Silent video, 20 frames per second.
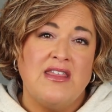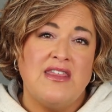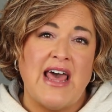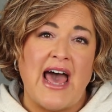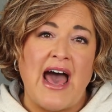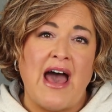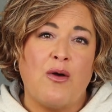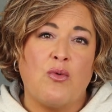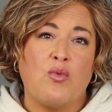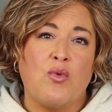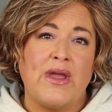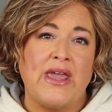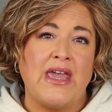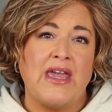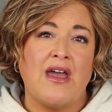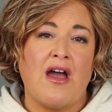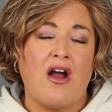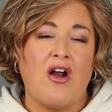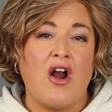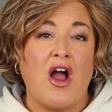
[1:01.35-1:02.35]
that
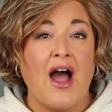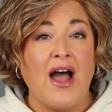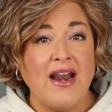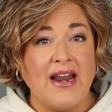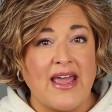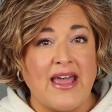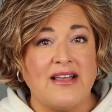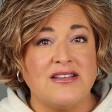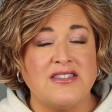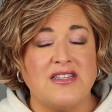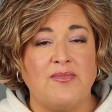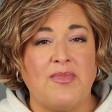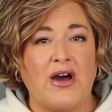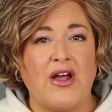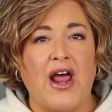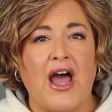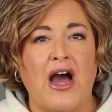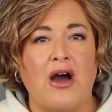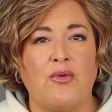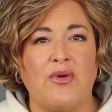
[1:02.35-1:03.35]
we are honest
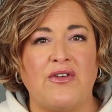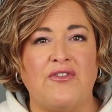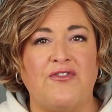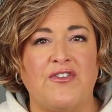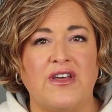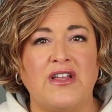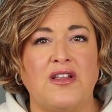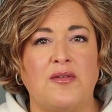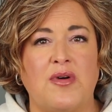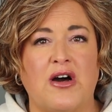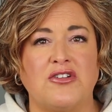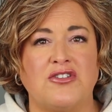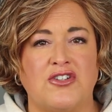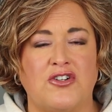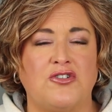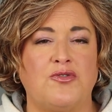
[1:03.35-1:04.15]
about how we feel about